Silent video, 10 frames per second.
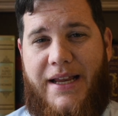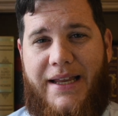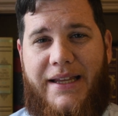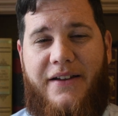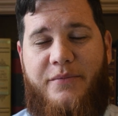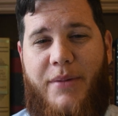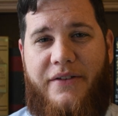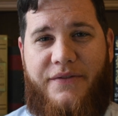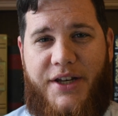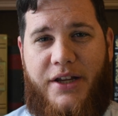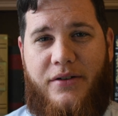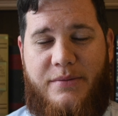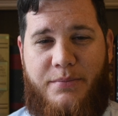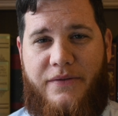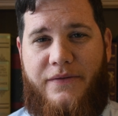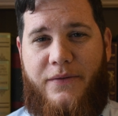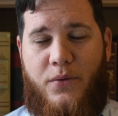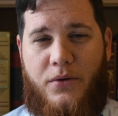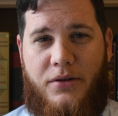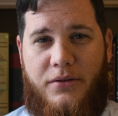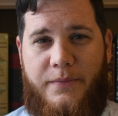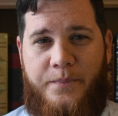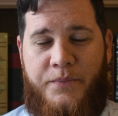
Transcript: any of my videos before,